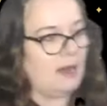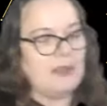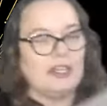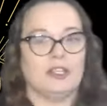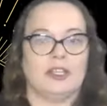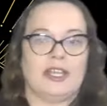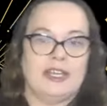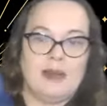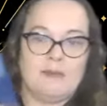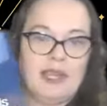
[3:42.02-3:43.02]
I'm going to look
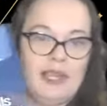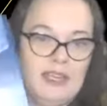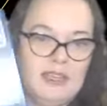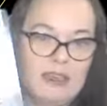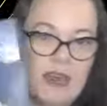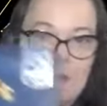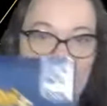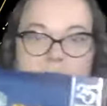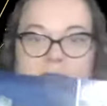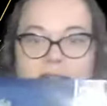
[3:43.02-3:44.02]
it up in
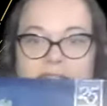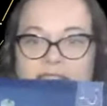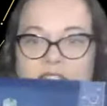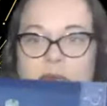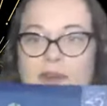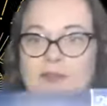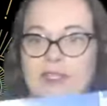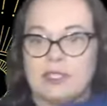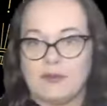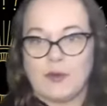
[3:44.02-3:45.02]
my desk
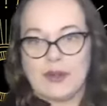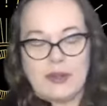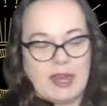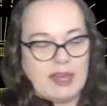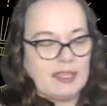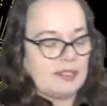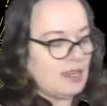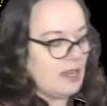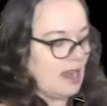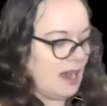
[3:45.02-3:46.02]
reference for you guys.